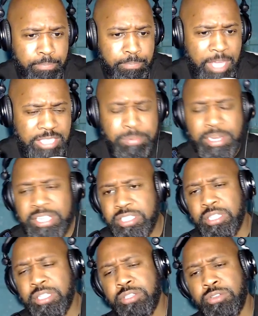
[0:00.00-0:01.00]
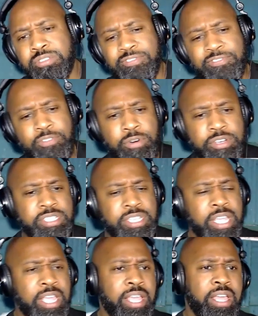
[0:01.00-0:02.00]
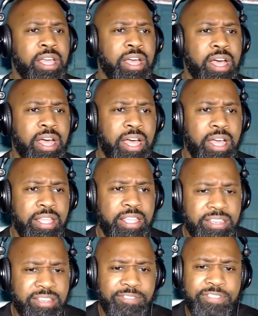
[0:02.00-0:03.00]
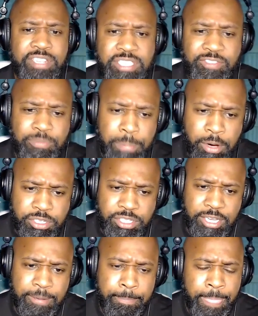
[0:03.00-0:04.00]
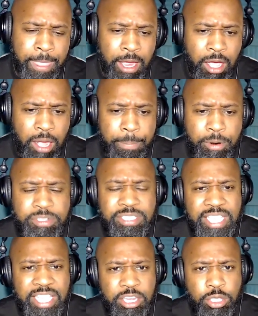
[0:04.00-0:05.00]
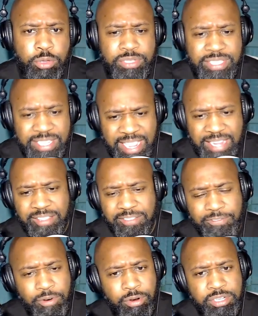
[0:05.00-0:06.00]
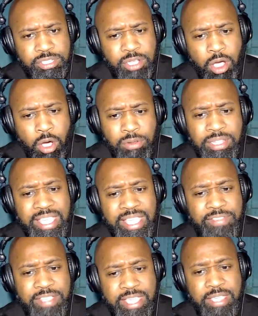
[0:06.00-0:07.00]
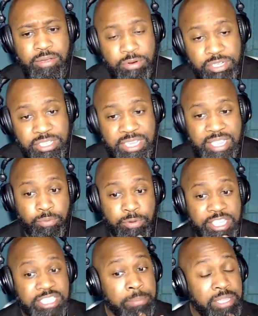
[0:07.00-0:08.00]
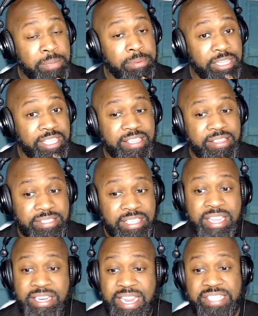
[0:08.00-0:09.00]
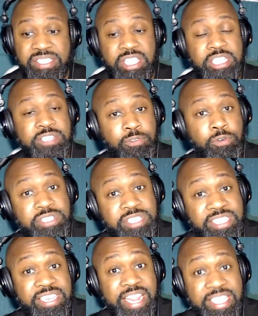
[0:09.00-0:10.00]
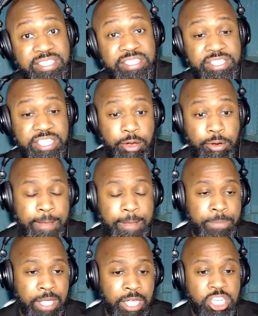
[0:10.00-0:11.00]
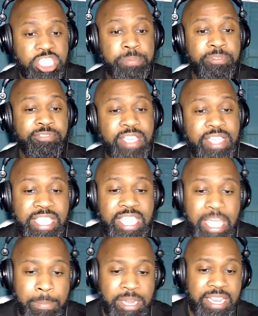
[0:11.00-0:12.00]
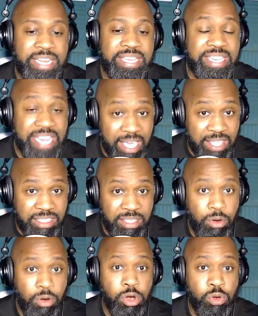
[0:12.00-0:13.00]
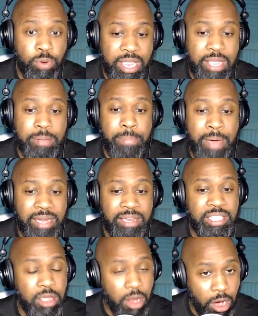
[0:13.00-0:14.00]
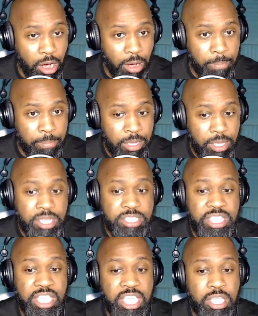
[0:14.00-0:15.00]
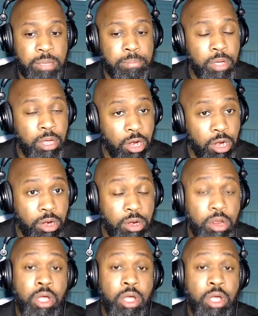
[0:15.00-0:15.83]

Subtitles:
As relates to use of force in the defense of a person can use deadly force only if he or she reasonably believes that such force is necessary to prevent imminent death or great bodily harm to him, her,